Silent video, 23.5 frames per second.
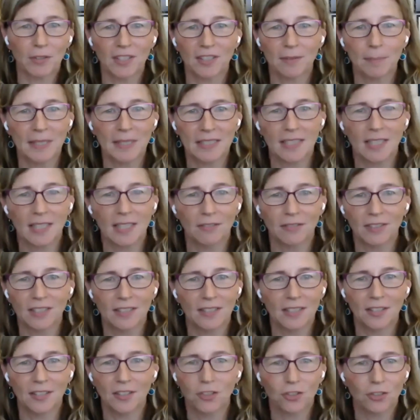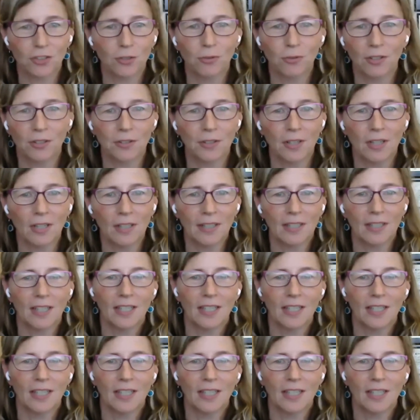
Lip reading: this myself. Is it the truth or not?